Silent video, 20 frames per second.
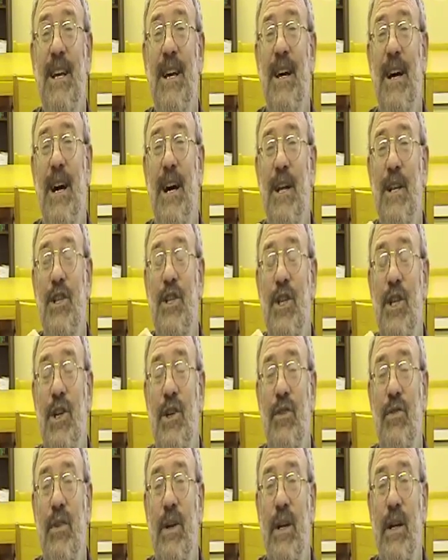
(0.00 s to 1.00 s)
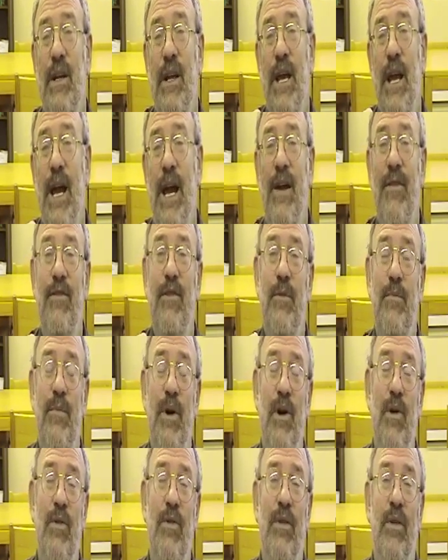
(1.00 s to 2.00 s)
Uh, children have to
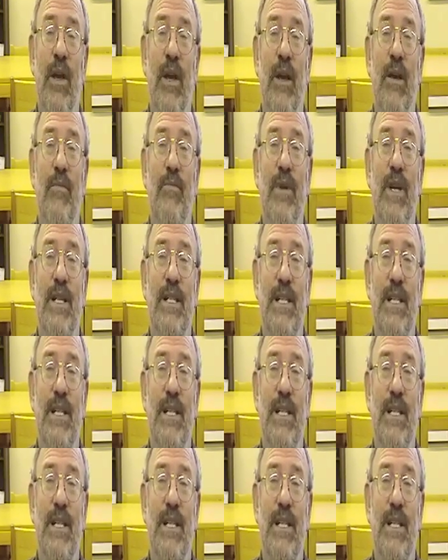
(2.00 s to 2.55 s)
both be